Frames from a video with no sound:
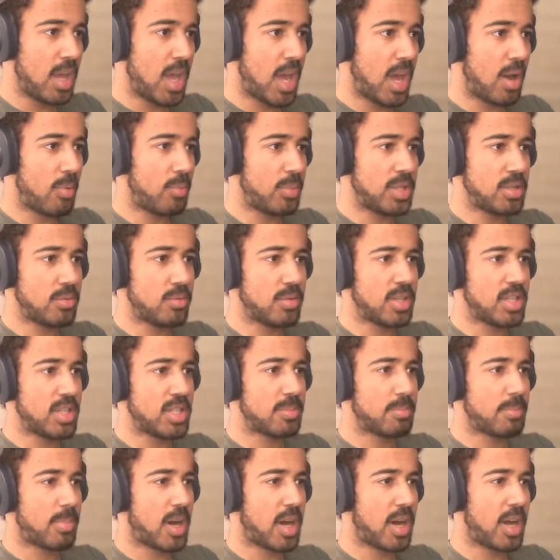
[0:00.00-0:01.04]
and we do this
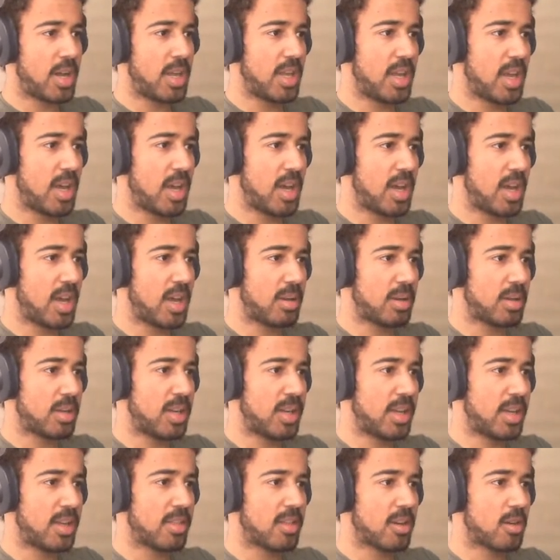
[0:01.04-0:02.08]
by
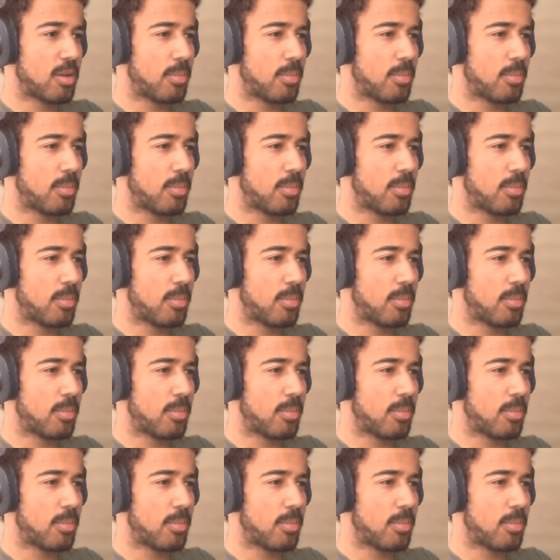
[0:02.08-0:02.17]
clicking the